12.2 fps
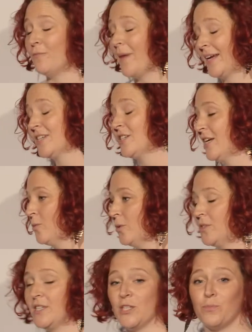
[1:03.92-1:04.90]
Manx
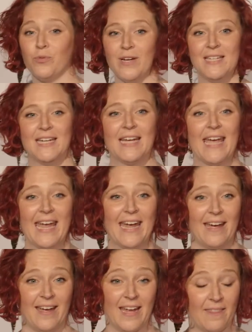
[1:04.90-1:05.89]
shearwaters breeding
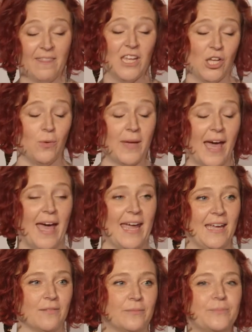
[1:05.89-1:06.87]
here in the UK.